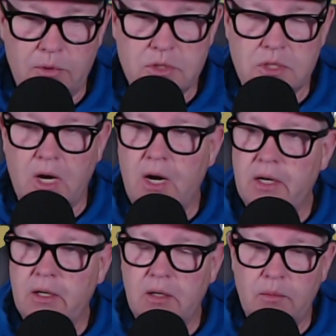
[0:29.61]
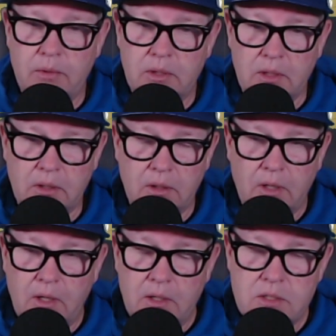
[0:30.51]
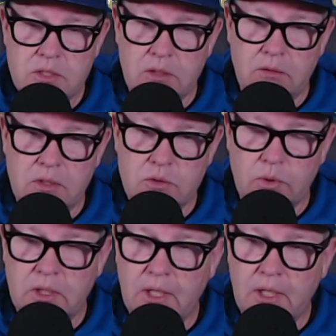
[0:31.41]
You saw him in the series with the